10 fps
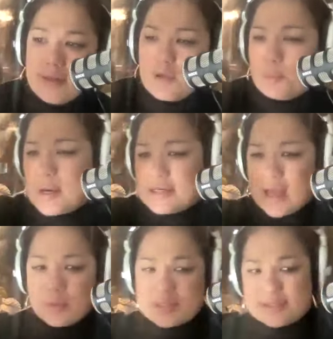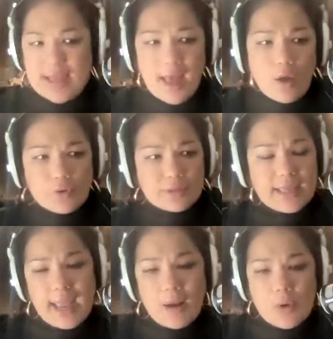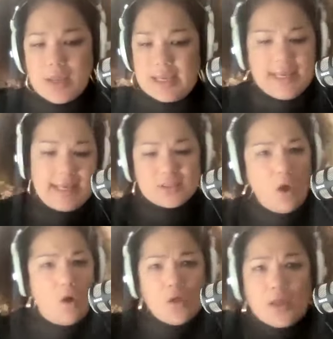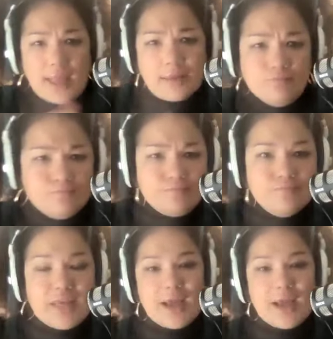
the breakdown with the sound or the camera, he gets all like, Mm-mm.